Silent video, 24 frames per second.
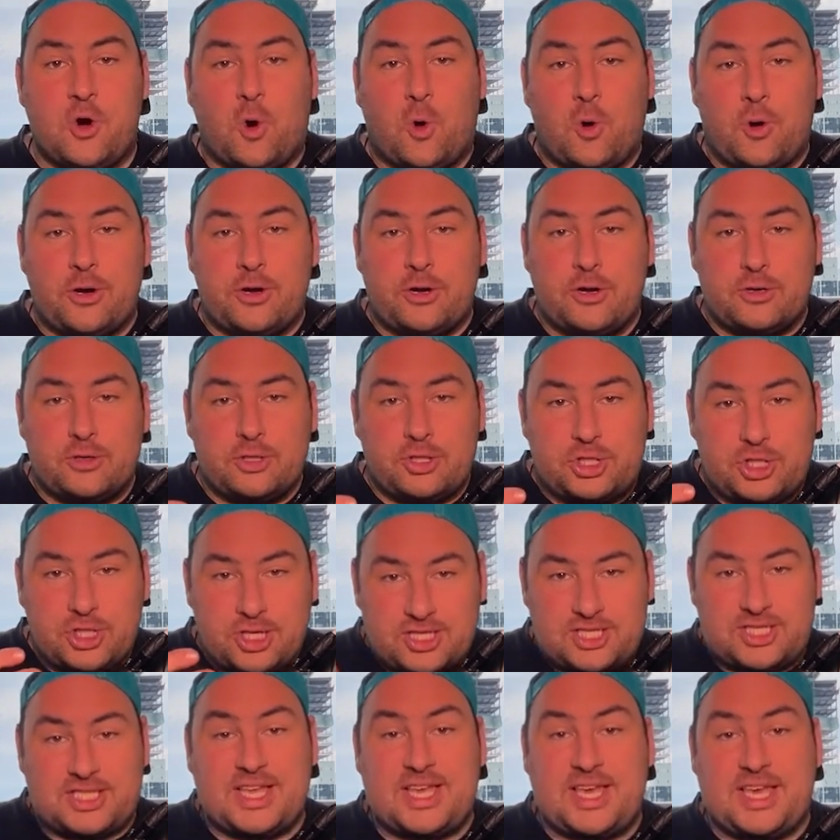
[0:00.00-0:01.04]
or you're
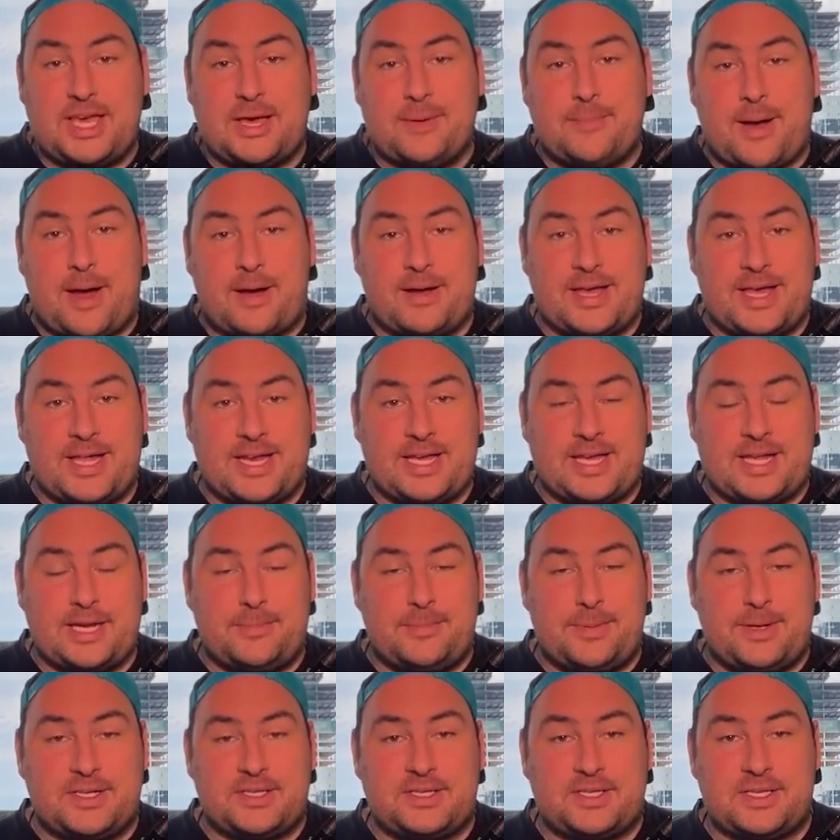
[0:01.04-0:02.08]
just thinking about getting into
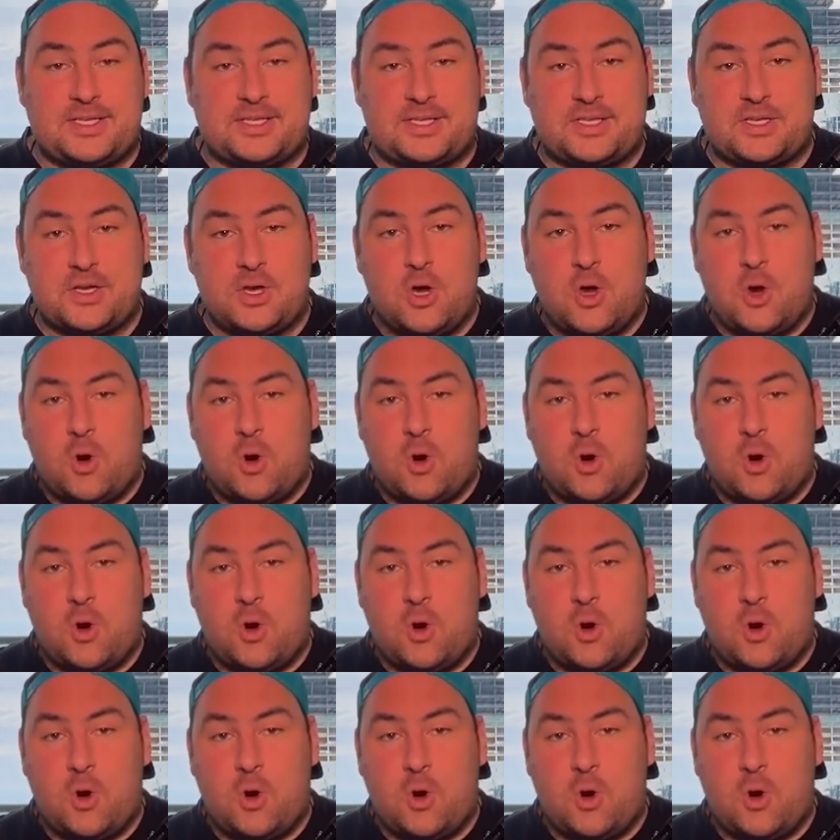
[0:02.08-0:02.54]
business,